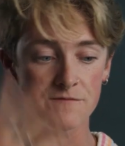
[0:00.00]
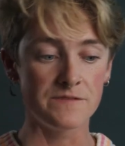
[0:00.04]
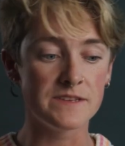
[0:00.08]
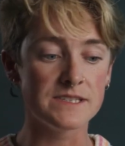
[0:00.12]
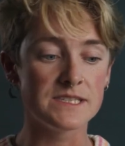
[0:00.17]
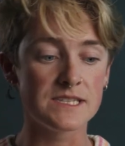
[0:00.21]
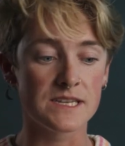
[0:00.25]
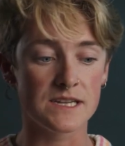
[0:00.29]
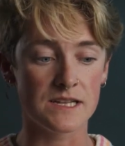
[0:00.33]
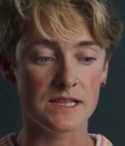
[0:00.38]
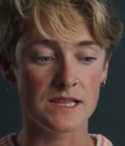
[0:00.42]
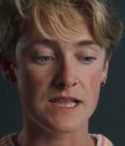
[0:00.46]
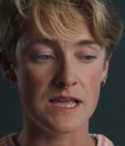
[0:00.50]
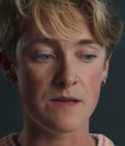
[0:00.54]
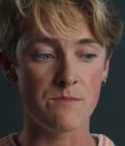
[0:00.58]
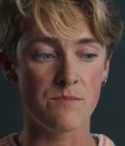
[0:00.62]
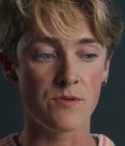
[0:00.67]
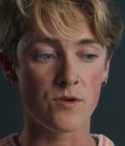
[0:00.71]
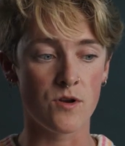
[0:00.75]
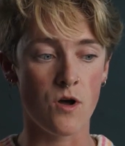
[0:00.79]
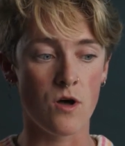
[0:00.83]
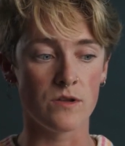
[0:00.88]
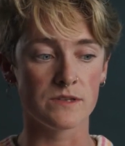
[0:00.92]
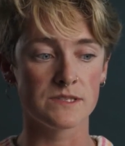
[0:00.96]
physically,
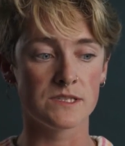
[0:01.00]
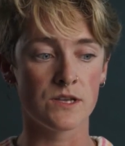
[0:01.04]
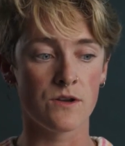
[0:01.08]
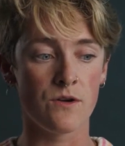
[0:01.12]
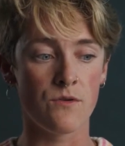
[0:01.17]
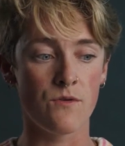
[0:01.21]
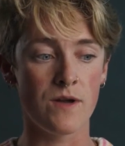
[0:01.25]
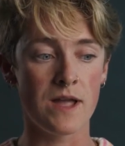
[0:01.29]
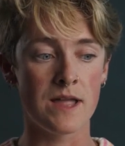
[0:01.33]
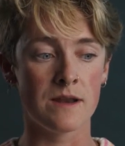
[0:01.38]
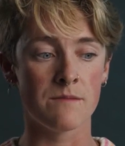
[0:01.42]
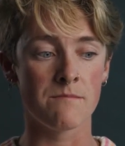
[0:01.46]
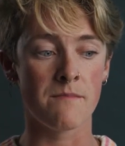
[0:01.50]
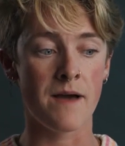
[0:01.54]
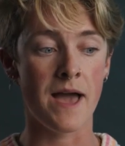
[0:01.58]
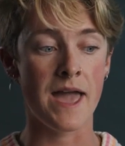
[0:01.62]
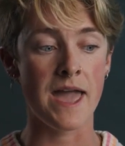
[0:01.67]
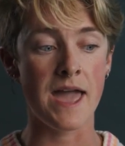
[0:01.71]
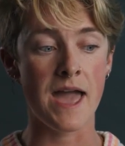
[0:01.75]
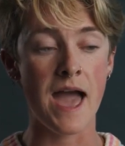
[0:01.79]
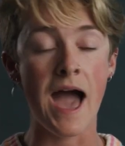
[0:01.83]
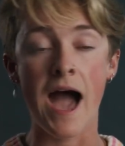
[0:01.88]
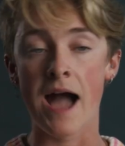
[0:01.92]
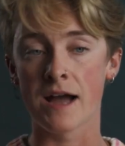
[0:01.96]
but also in
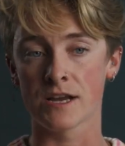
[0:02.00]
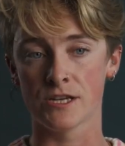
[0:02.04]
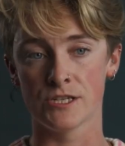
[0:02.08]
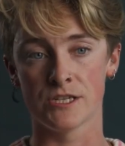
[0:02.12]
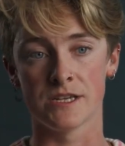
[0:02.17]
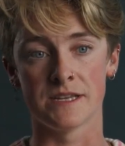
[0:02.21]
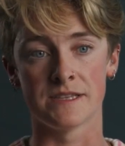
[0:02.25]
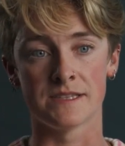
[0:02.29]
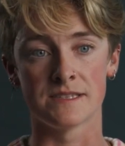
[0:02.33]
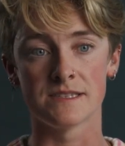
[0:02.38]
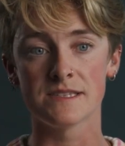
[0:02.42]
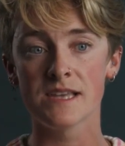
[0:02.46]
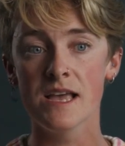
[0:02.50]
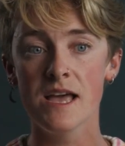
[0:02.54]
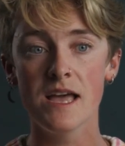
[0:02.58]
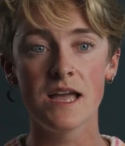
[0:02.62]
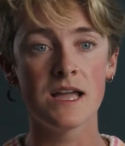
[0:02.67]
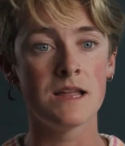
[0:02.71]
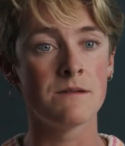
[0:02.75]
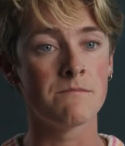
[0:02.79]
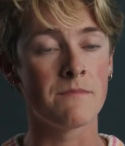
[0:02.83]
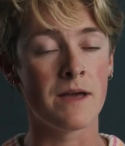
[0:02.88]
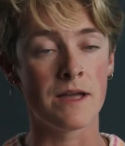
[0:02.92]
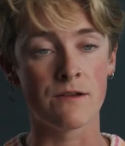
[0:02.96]
my actions,
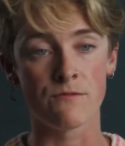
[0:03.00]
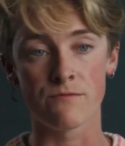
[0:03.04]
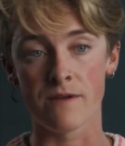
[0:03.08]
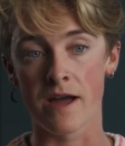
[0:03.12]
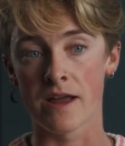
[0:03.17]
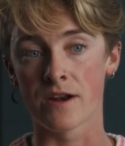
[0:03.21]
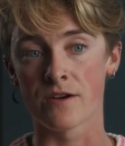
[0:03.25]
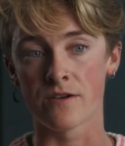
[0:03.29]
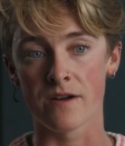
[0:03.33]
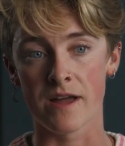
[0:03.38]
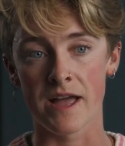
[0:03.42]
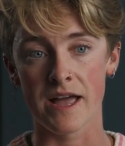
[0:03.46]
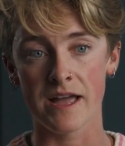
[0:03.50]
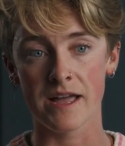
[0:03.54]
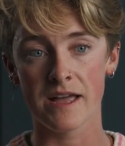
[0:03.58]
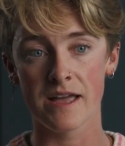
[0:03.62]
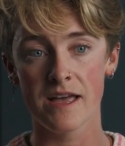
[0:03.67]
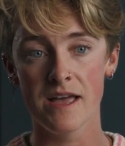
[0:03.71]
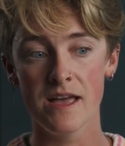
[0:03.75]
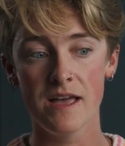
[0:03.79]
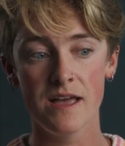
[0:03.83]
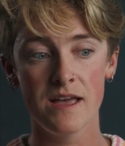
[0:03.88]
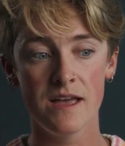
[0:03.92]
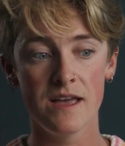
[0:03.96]
in my rhetoric
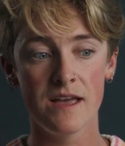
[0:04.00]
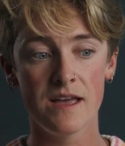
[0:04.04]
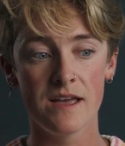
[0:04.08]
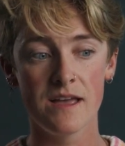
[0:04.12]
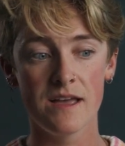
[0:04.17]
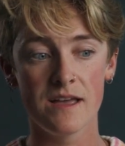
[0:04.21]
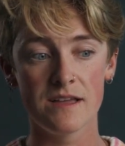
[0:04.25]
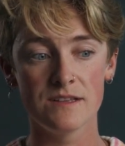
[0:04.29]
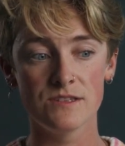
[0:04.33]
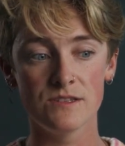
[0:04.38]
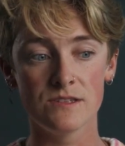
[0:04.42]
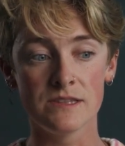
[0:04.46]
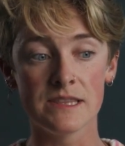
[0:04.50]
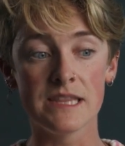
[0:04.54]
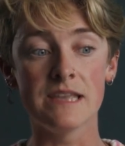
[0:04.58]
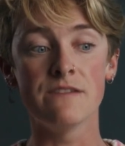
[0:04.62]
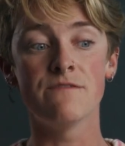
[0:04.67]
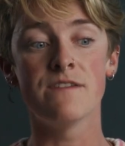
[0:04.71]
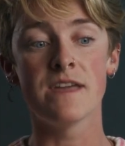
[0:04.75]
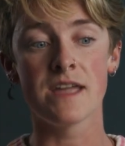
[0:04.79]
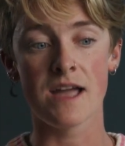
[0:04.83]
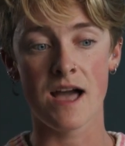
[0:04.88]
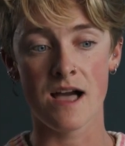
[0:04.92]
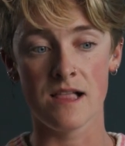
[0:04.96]

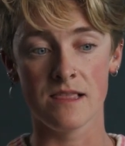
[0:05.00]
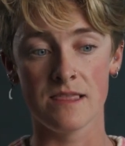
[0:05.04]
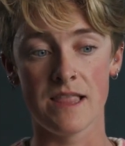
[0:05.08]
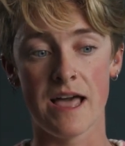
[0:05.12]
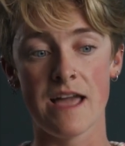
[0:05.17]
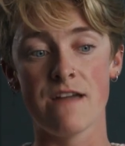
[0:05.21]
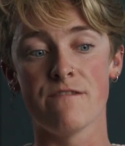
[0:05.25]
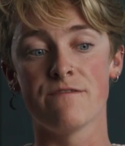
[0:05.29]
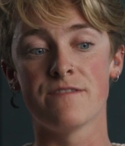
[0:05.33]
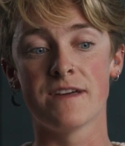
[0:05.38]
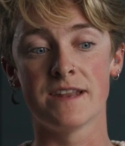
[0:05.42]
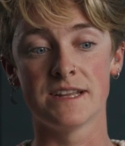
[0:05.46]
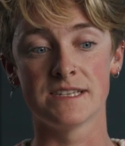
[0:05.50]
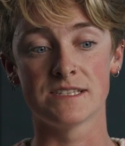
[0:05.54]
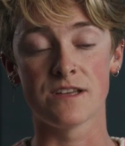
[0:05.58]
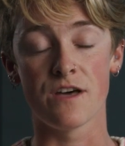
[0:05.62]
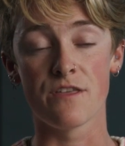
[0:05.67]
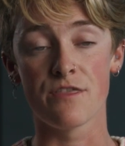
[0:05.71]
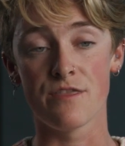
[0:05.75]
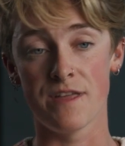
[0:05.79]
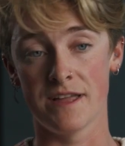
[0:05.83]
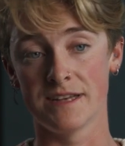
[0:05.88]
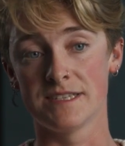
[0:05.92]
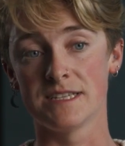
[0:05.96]
living a life that is
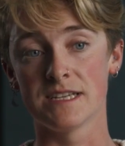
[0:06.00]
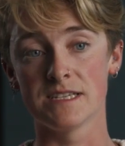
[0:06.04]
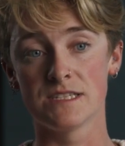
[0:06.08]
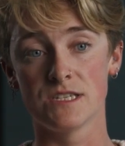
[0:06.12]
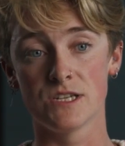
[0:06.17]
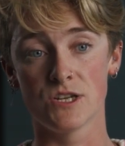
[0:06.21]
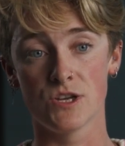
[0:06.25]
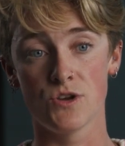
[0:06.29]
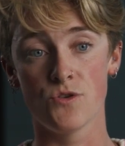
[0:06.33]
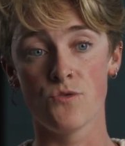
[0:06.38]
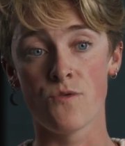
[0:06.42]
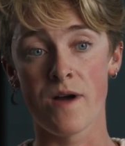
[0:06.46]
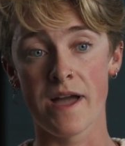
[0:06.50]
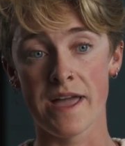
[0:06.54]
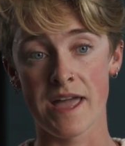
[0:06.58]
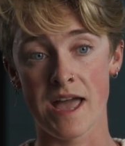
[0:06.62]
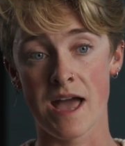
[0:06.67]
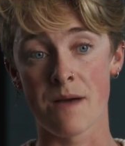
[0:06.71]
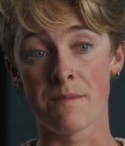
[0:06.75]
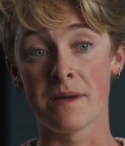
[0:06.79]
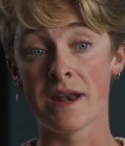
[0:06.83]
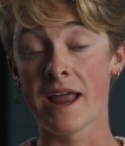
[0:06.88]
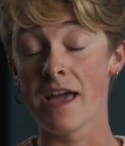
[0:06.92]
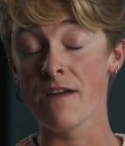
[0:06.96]
authentic to who I
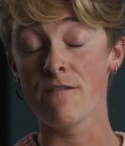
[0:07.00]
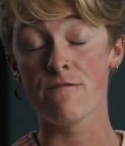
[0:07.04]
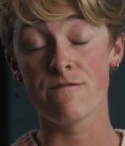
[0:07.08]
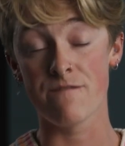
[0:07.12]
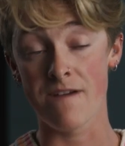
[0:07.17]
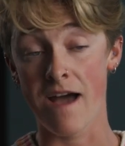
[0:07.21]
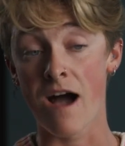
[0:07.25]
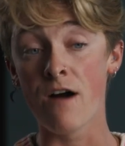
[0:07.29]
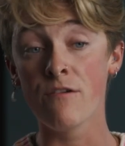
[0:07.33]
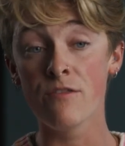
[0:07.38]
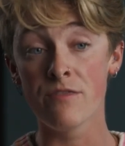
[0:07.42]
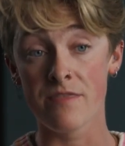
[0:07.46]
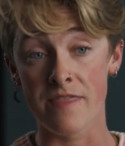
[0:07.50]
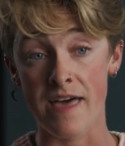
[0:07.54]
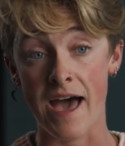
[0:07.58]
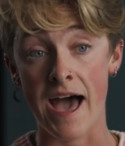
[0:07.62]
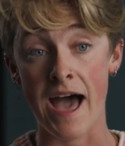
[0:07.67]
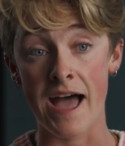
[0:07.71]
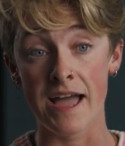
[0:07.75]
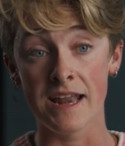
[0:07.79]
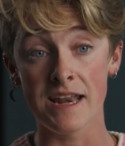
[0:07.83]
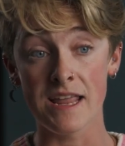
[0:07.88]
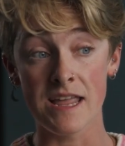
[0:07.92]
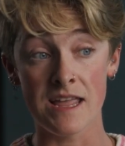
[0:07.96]
am. And I found
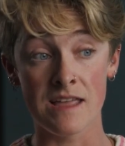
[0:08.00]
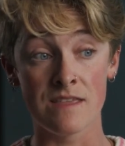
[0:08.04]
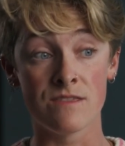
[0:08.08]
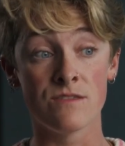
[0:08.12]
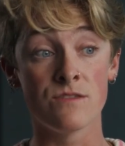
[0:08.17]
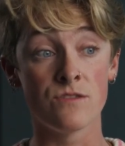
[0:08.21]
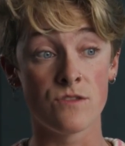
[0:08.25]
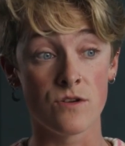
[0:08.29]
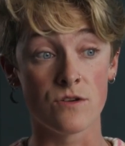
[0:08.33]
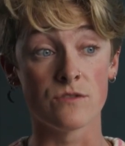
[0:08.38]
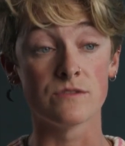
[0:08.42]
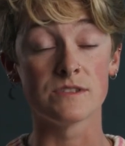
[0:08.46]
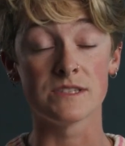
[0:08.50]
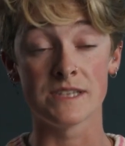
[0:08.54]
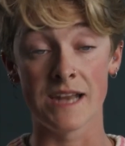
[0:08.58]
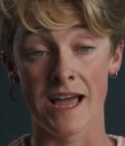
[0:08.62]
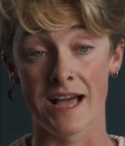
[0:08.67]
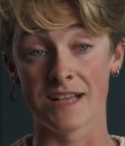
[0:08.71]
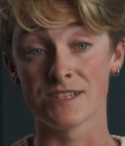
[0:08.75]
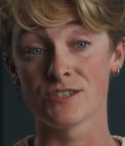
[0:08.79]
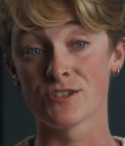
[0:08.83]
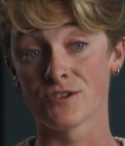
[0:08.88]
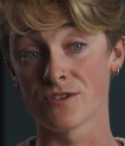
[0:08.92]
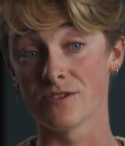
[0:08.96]
that in those
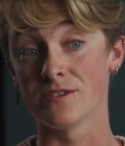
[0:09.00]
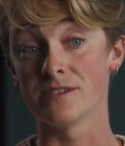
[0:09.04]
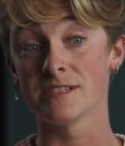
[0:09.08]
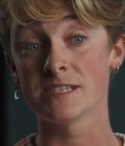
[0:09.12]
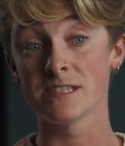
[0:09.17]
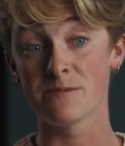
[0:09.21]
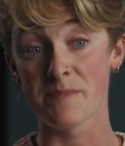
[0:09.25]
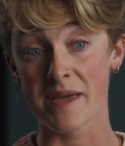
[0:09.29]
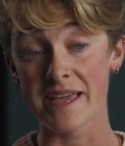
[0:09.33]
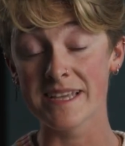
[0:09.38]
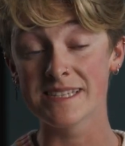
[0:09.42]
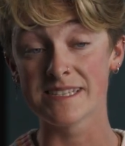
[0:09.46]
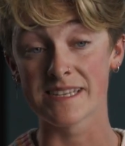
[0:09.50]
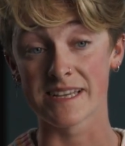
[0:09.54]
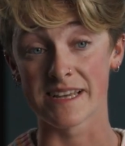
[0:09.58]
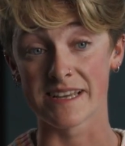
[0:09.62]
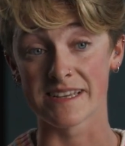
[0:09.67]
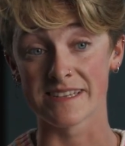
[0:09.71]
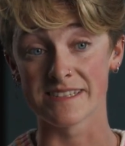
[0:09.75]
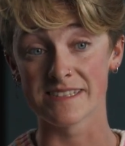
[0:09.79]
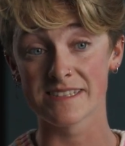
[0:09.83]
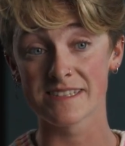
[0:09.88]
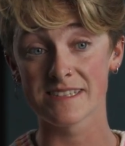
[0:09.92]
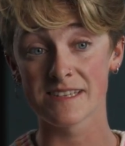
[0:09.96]
natural
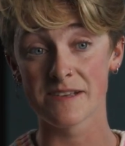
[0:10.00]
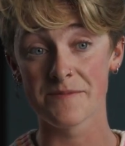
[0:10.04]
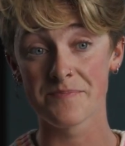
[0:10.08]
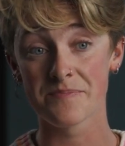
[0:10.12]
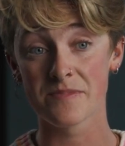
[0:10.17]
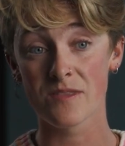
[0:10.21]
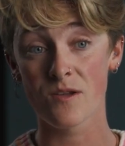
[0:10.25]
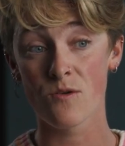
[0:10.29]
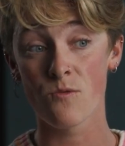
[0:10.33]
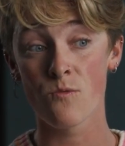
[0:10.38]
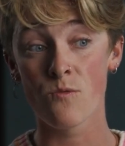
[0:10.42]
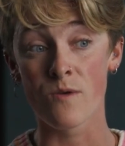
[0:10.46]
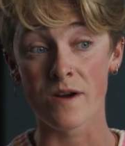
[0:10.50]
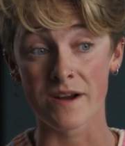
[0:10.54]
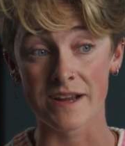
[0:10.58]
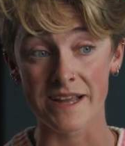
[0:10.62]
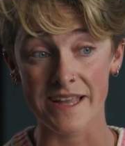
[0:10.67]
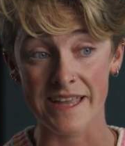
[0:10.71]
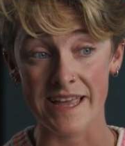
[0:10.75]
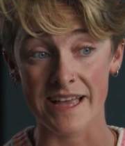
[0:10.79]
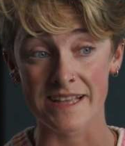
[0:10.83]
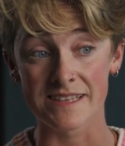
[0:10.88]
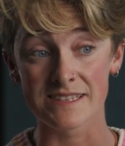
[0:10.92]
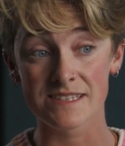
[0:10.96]
spaces where
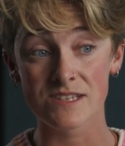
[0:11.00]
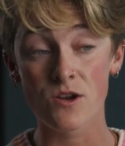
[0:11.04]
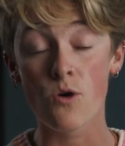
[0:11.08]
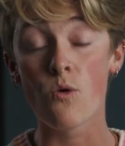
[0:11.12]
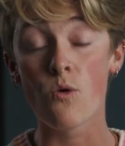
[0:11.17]
it gets